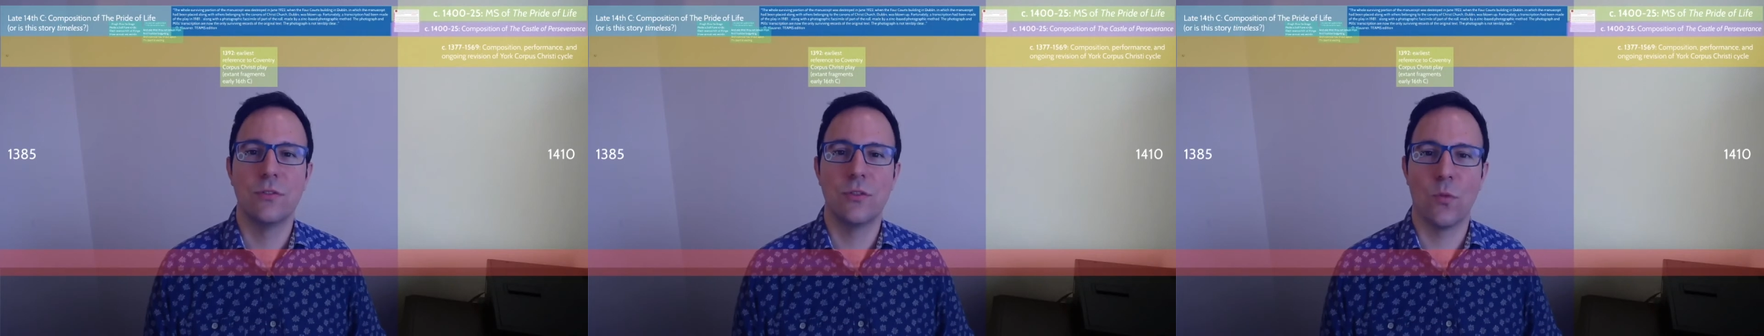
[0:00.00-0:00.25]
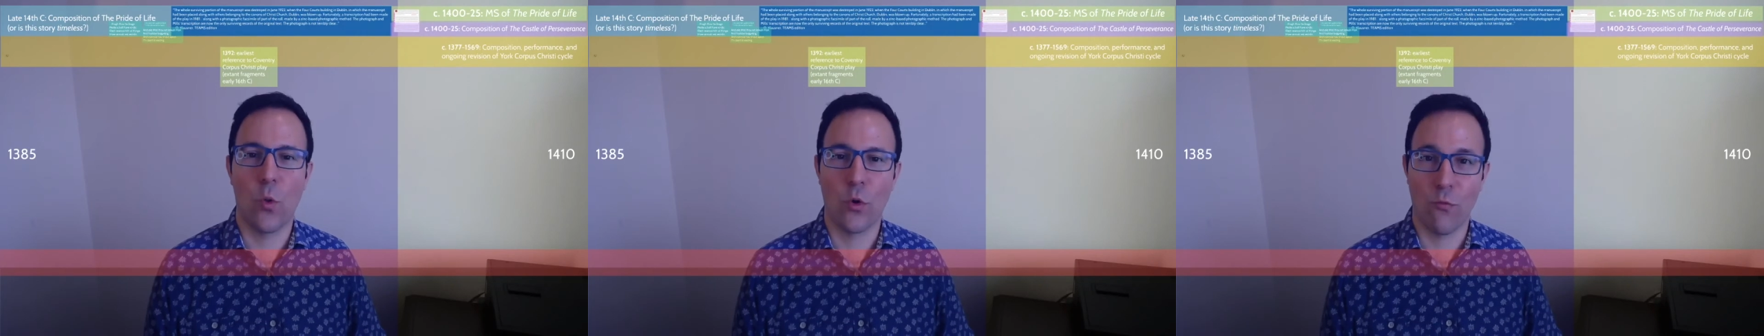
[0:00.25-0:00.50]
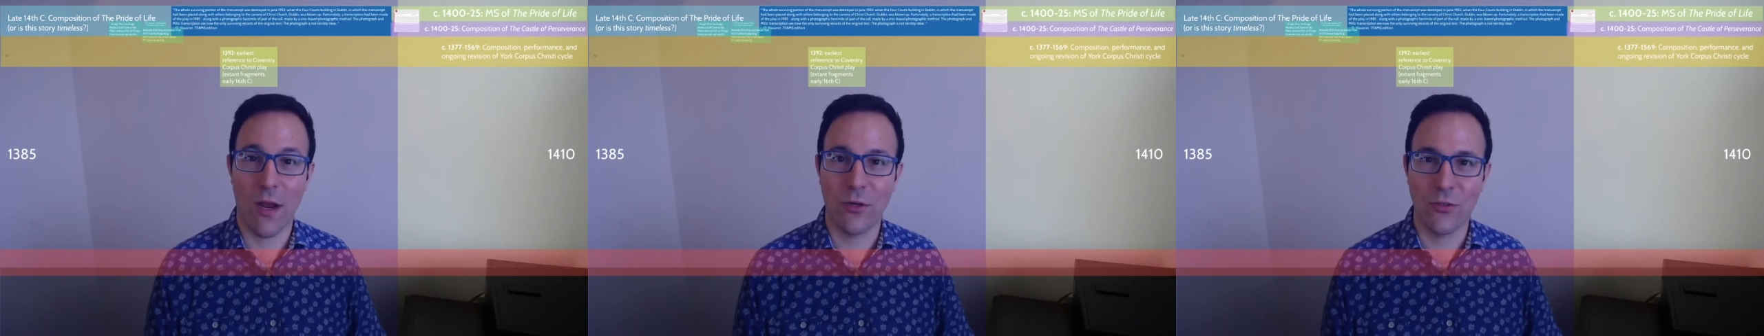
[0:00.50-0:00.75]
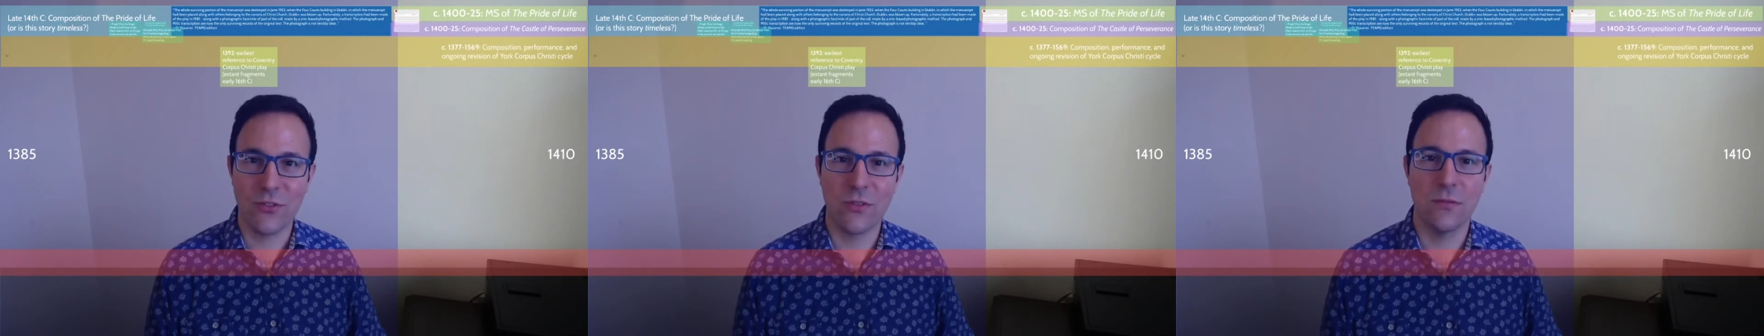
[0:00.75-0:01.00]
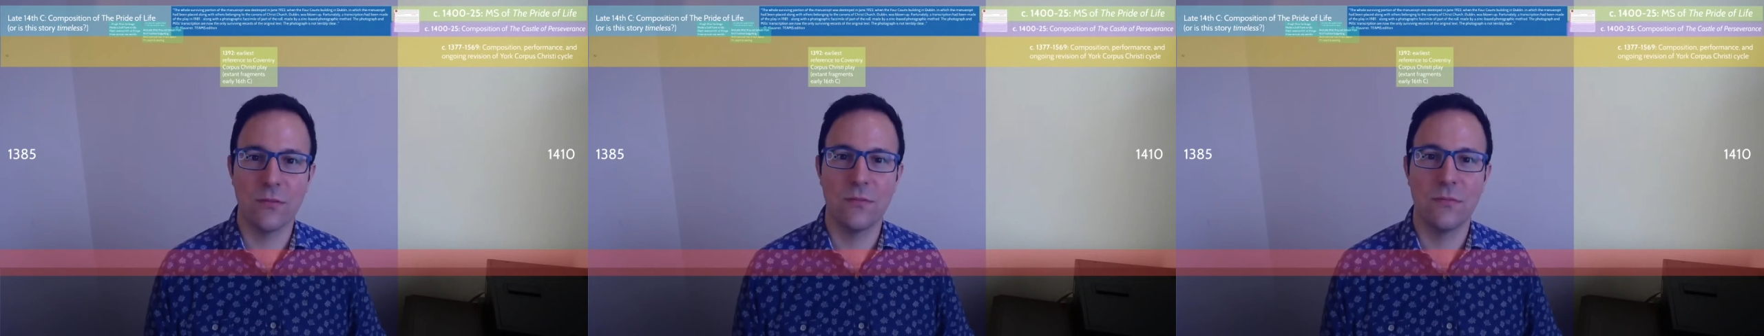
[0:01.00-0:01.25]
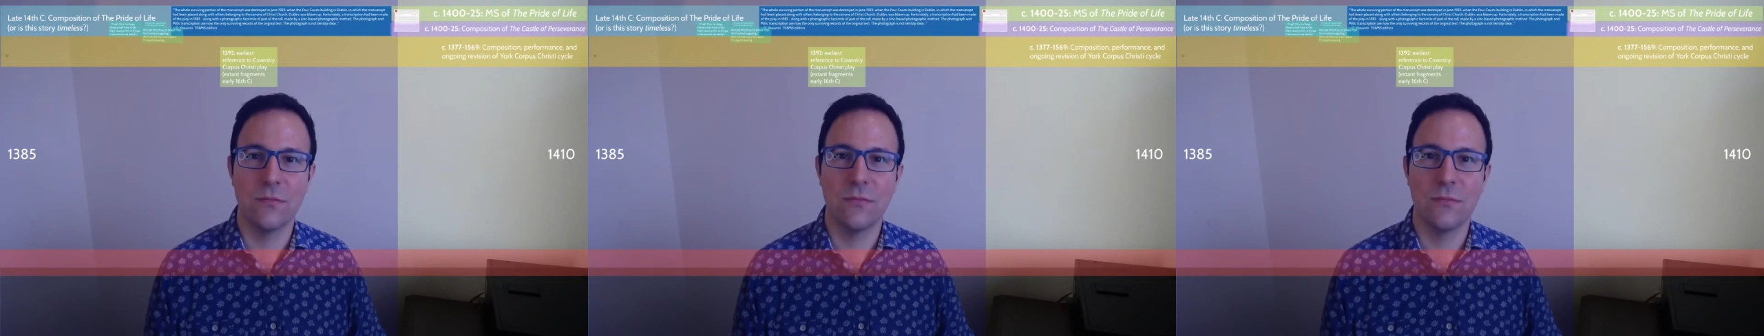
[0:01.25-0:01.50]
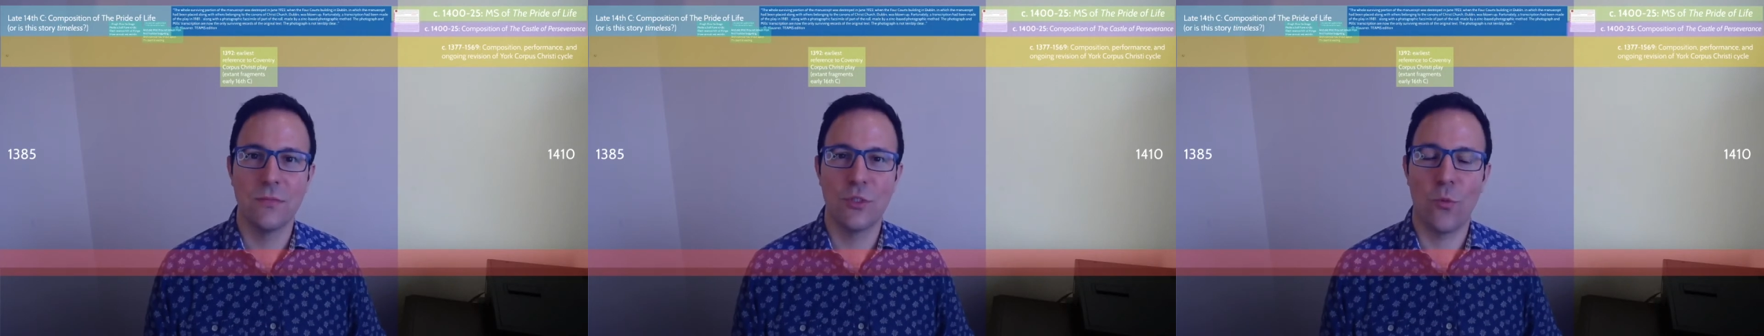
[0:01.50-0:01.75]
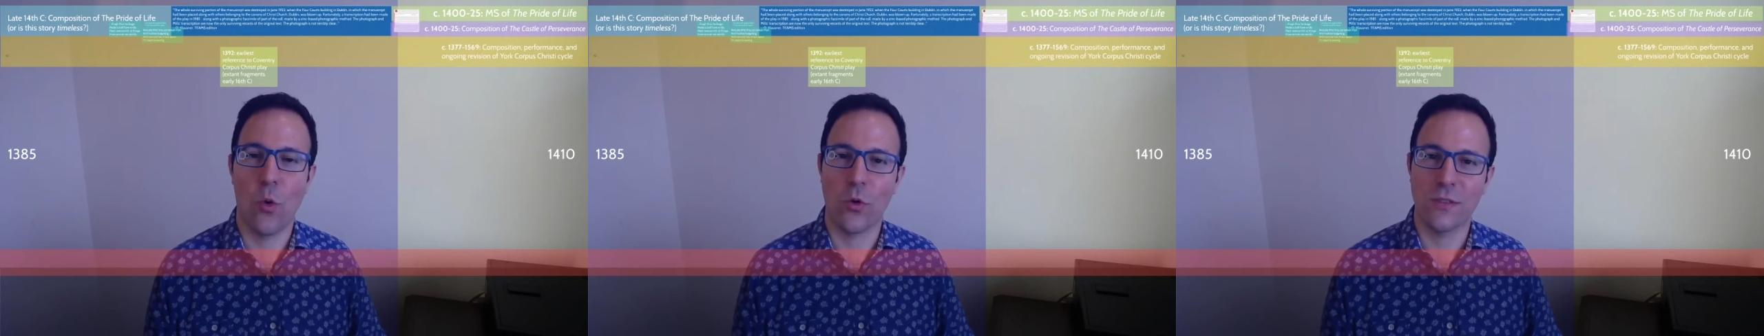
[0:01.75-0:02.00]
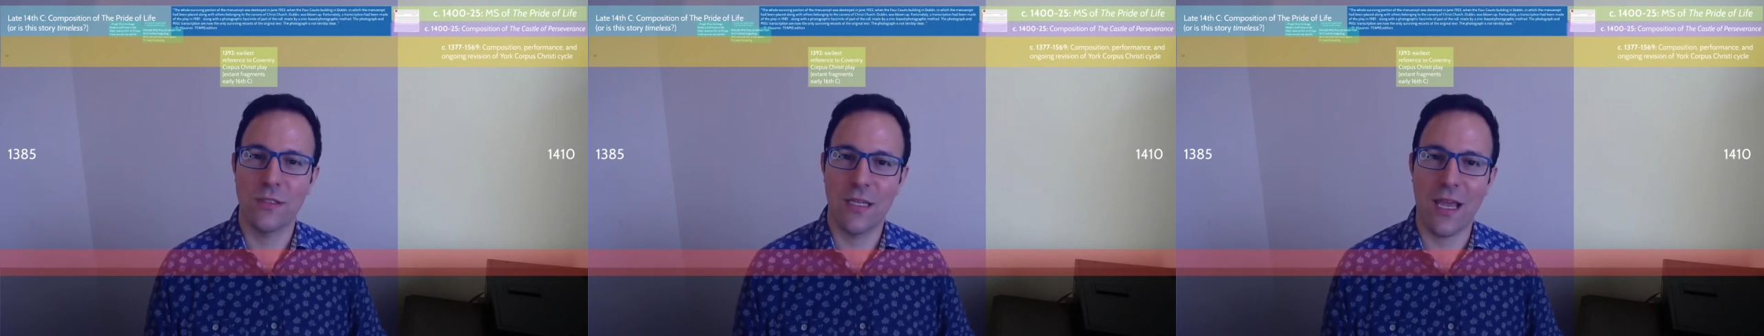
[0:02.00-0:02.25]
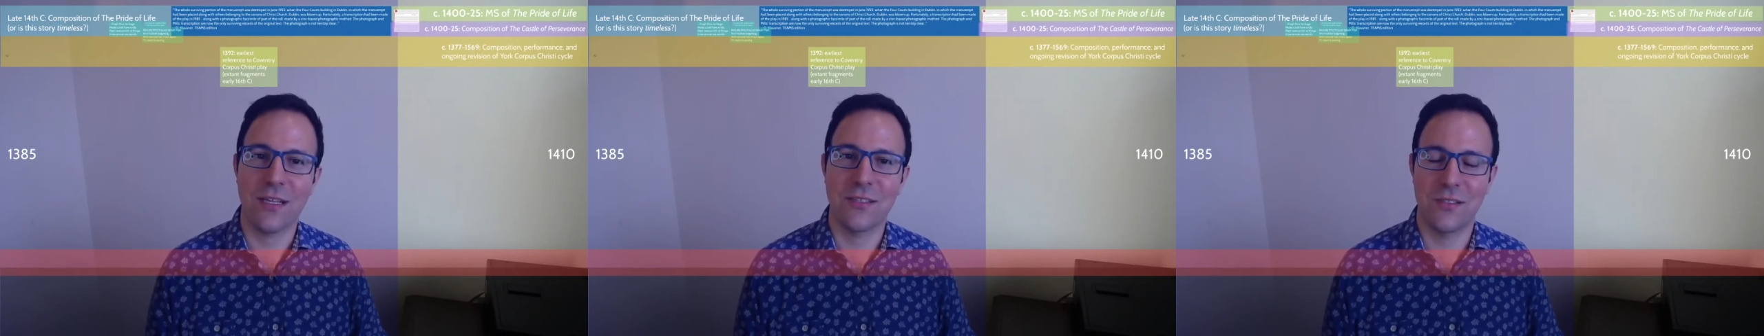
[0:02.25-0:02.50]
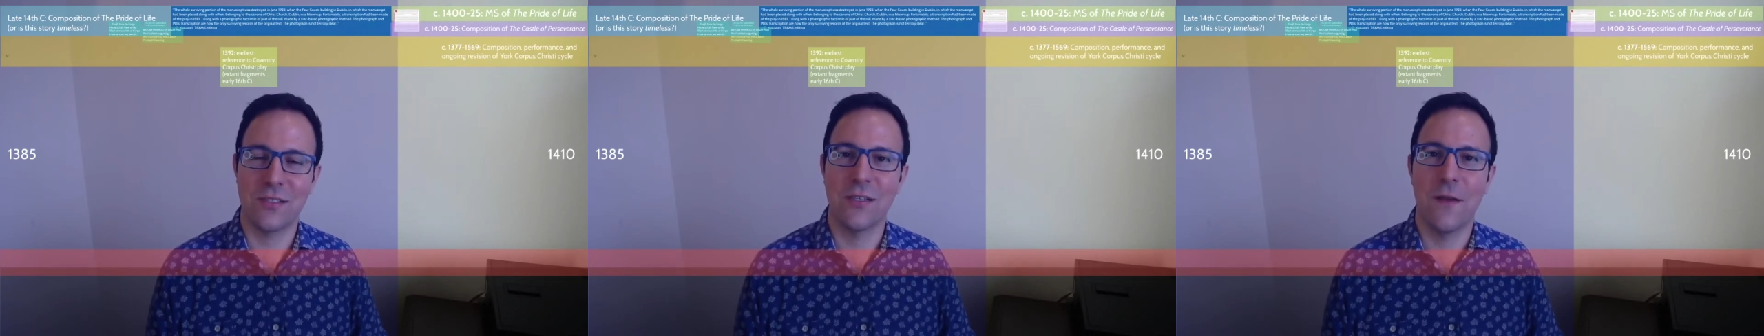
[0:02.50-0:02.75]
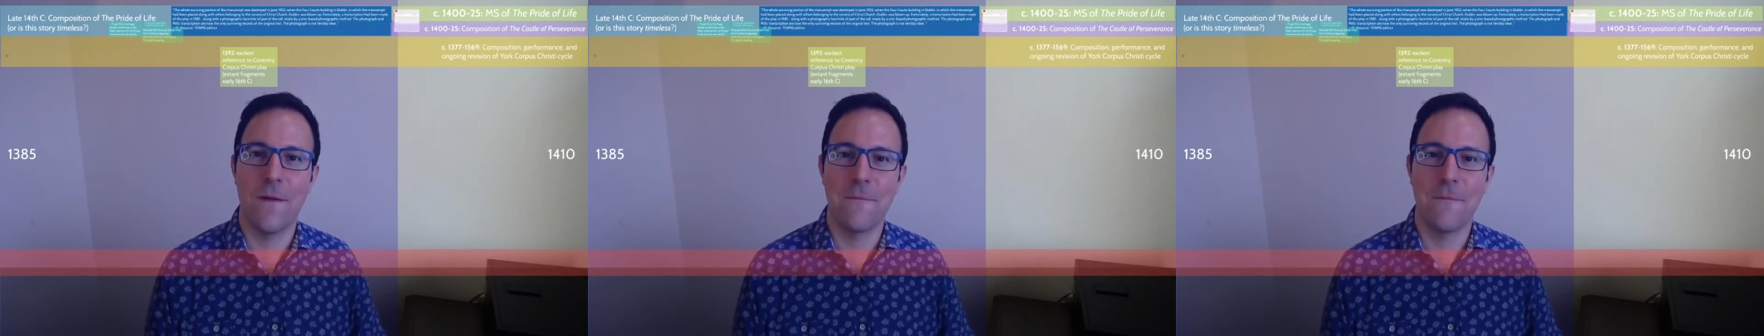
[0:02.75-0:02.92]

toward records, towards texts.